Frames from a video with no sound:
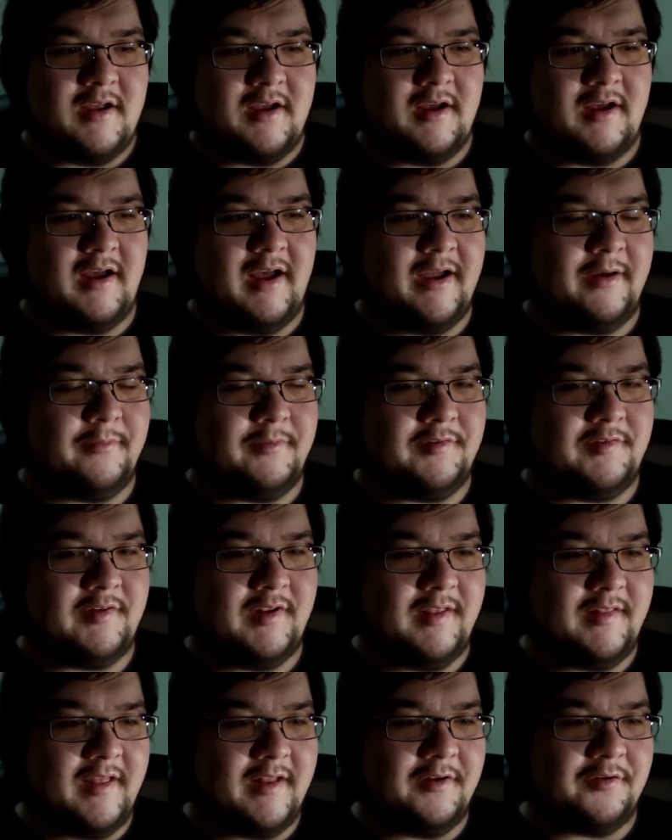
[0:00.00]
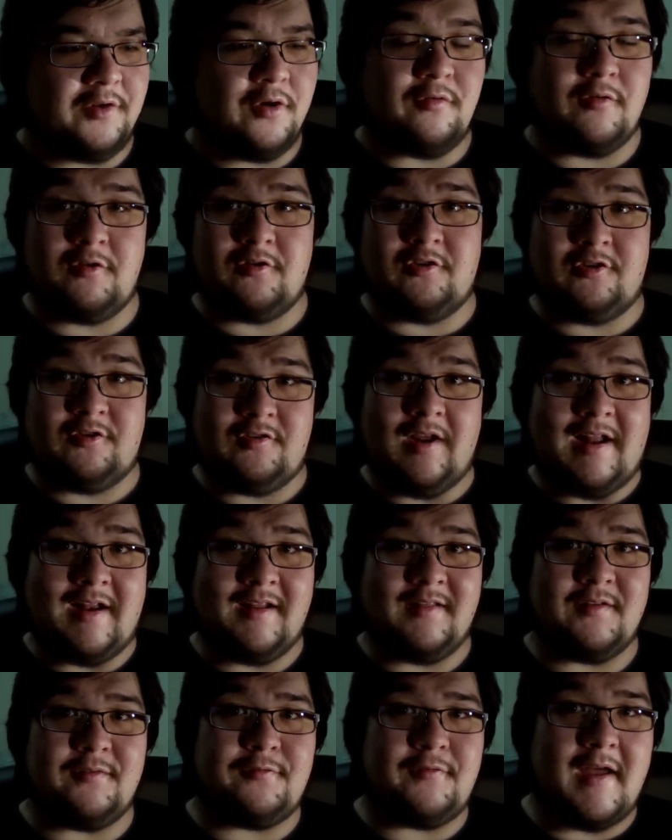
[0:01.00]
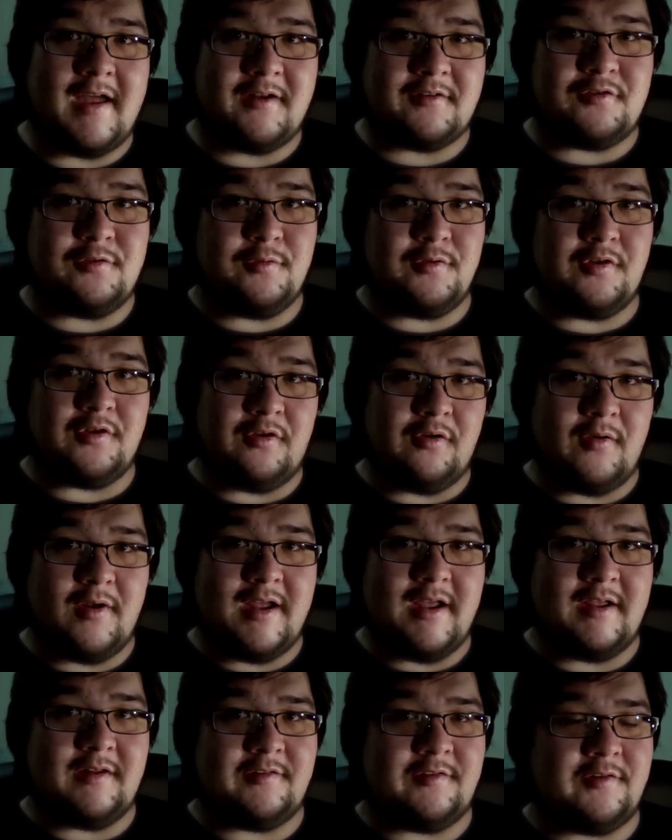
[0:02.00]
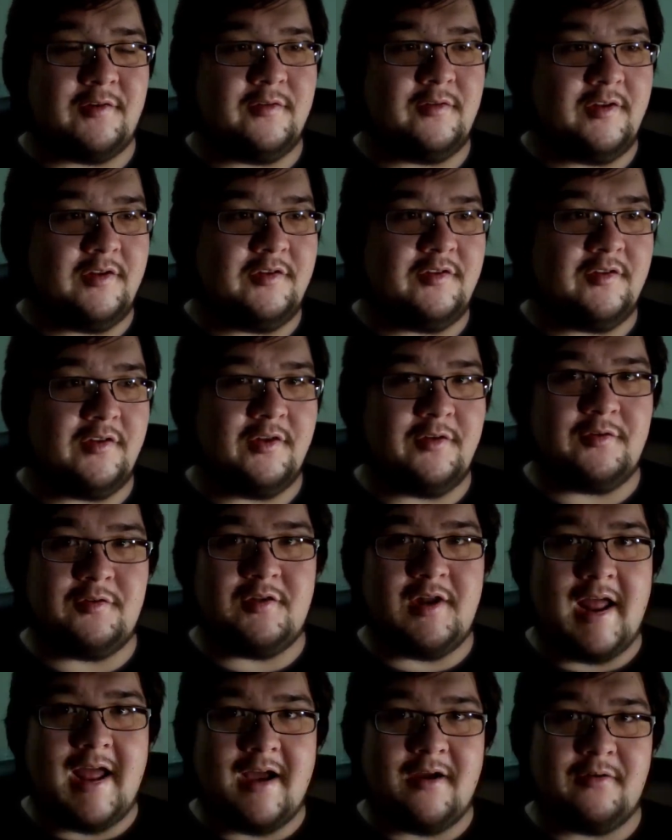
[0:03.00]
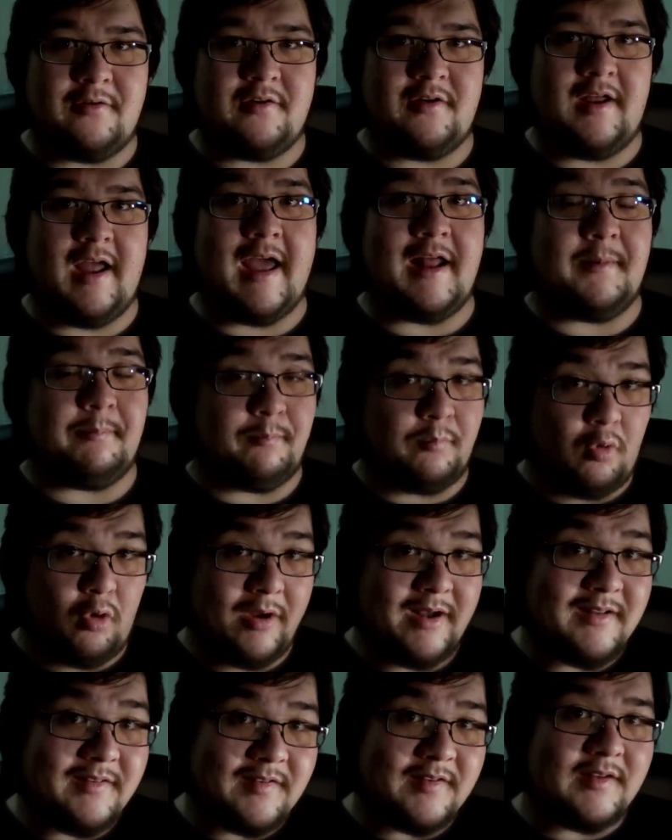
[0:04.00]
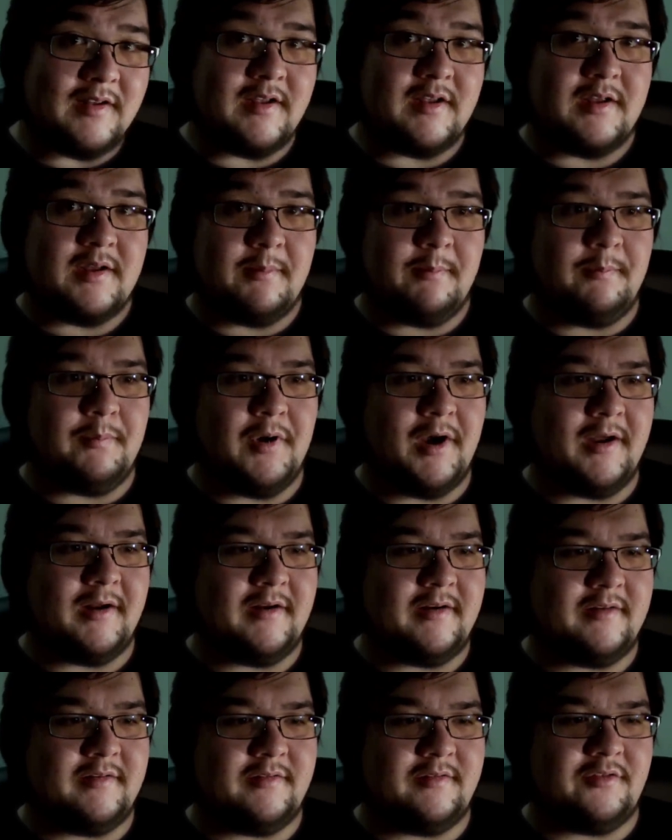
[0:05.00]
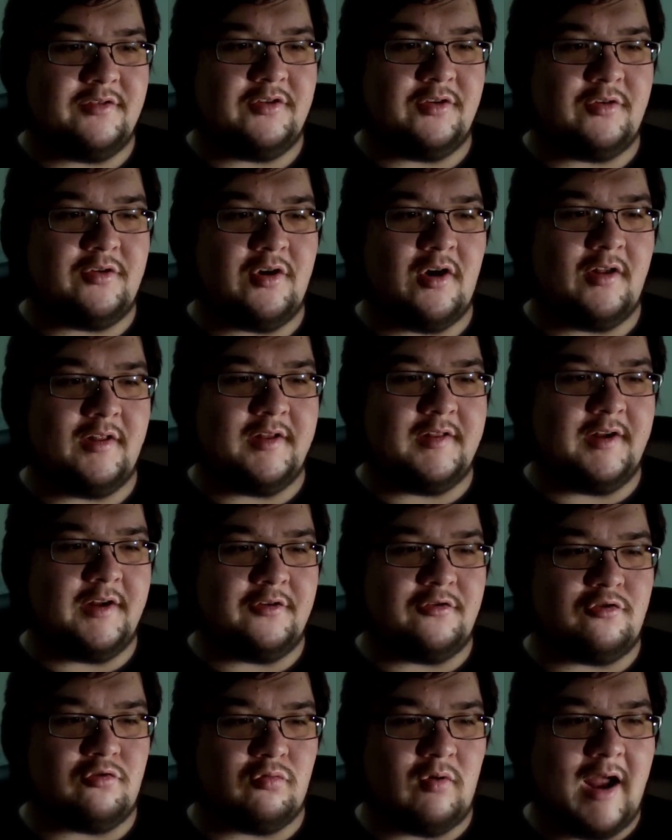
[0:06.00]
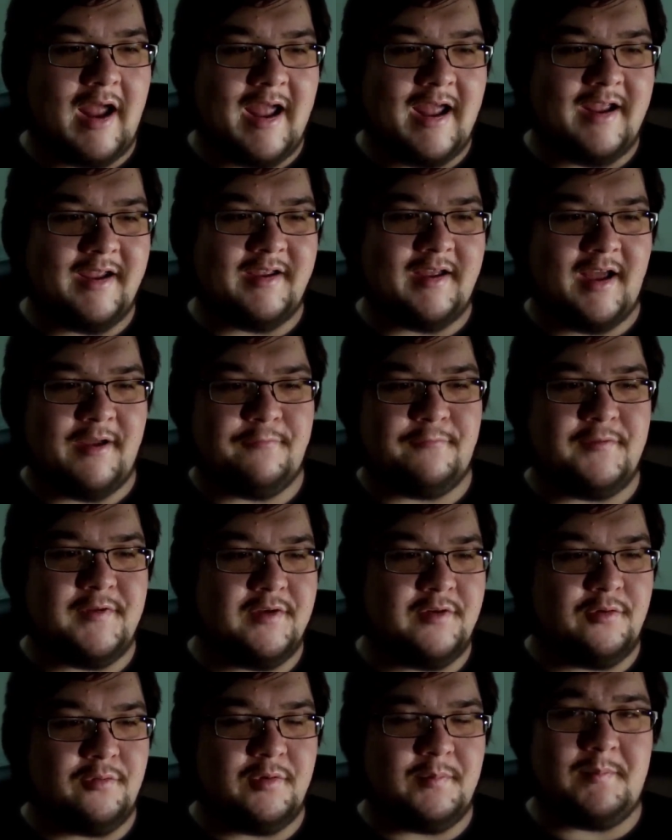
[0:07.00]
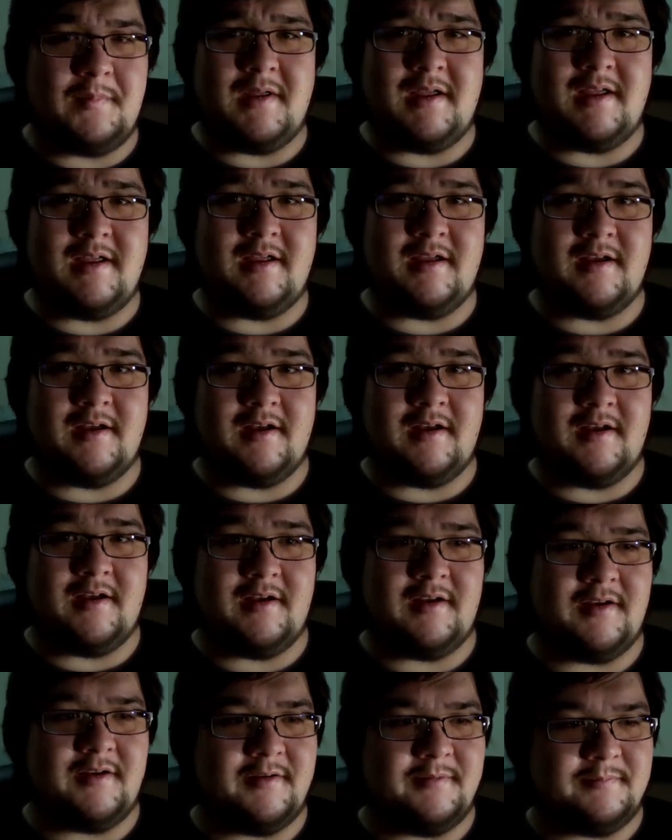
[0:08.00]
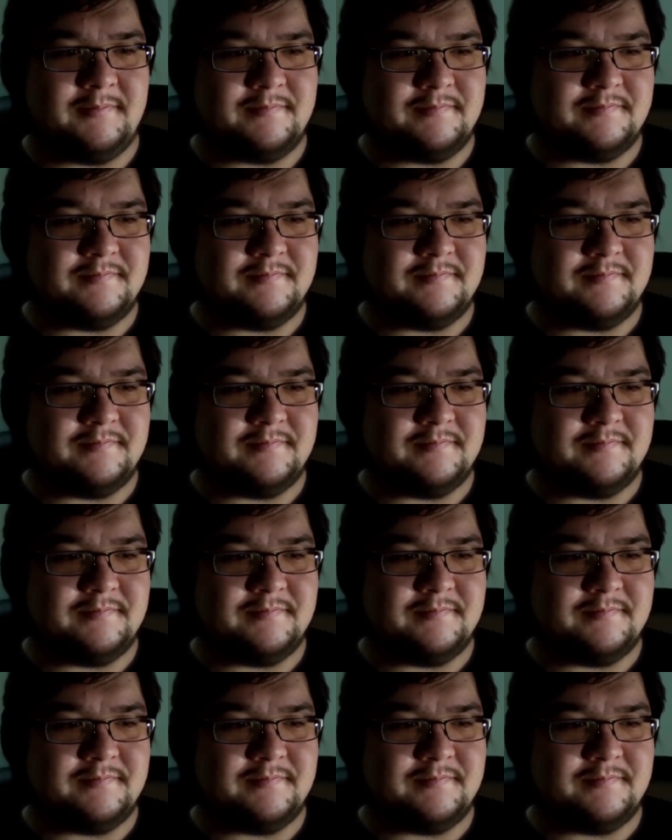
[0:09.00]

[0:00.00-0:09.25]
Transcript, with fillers: Uh, I would say that is overstating the fact to a degree. It certainly slows down at a point, but to call it a drag, I feel would be uh,